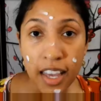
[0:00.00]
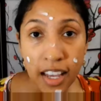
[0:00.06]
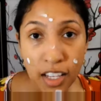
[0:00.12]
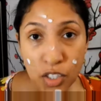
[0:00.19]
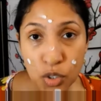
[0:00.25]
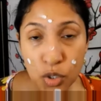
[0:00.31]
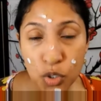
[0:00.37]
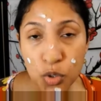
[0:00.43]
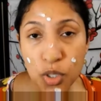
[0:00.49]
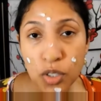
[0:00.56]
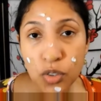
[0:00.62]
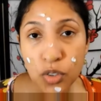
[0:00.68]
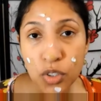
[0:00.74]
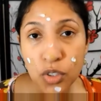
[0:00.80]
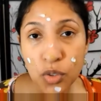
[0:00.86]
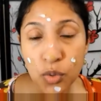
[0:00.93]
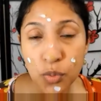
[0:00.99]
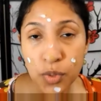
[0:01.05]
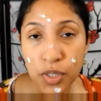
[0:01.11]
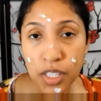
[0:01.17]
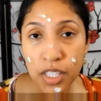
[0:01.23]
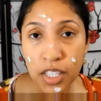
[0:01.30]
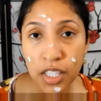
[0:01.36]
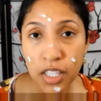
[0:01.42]
And as usual, I'm going to
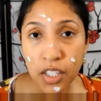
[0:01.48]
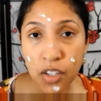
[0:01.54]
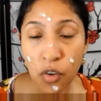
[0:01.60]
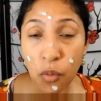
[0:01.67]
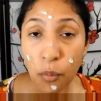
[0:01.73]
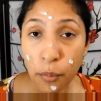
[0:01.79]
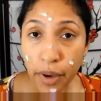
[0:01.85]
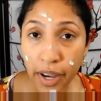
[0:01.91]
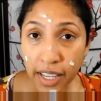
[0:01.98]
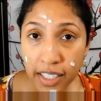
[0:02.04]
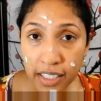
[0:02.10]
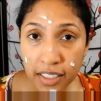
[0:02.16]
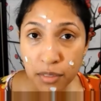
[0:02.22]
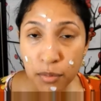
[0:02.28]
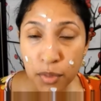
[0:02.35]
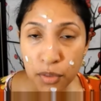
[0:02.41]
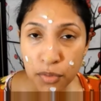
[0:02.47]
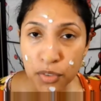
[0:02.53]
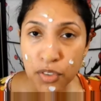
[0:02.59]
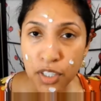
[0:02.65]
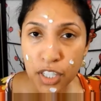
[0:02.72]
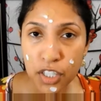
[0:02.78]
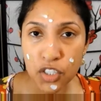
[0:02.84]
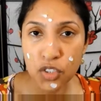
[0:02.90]
be combining my
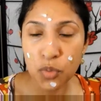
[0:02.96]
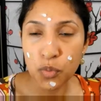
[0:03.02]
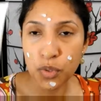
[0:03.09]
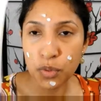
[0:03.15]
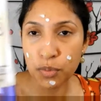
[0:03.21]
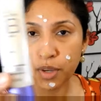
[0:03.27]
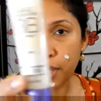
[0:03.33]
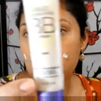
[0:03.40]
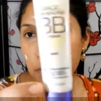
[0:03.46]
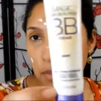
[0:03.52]
foundation with my